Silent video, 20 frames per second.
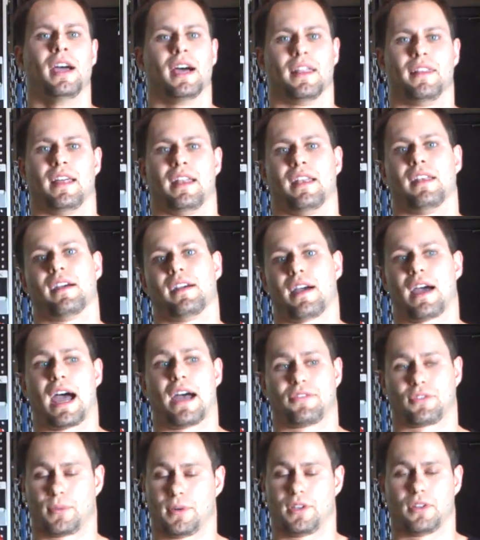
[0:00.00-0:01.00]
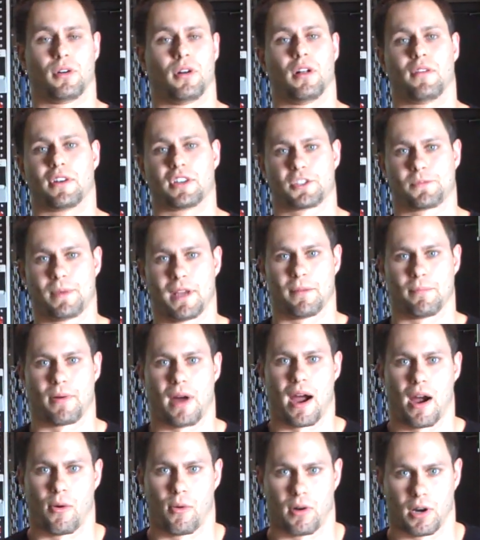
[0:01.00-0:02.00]
and then after we do all of our speed and
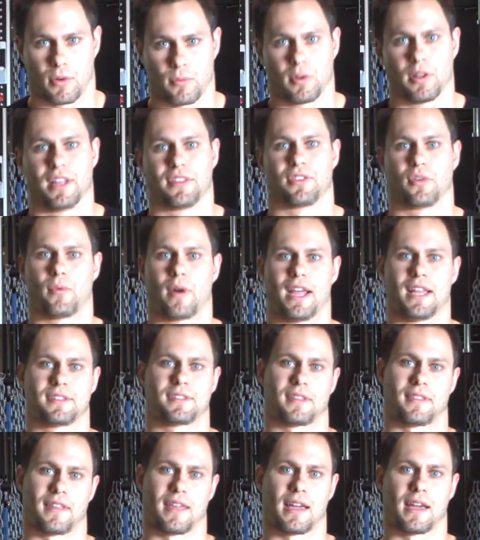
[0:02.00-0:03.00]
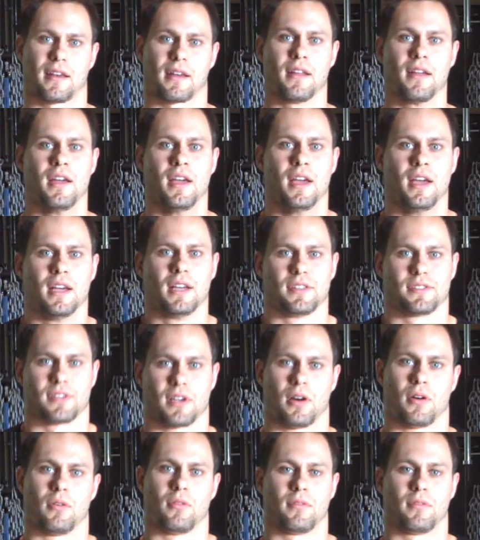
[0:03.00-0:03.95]
power work, we'll hit the weights at the end. So